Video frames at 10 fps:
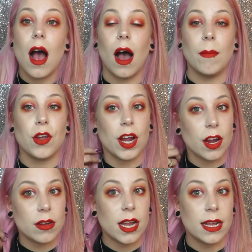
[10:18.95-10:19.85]
your
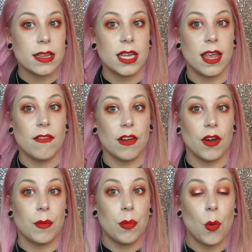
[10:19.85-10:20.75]
hair tends to get
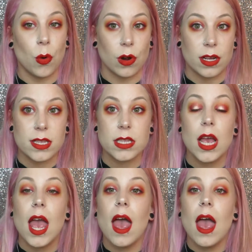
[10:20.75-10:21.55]
very porous.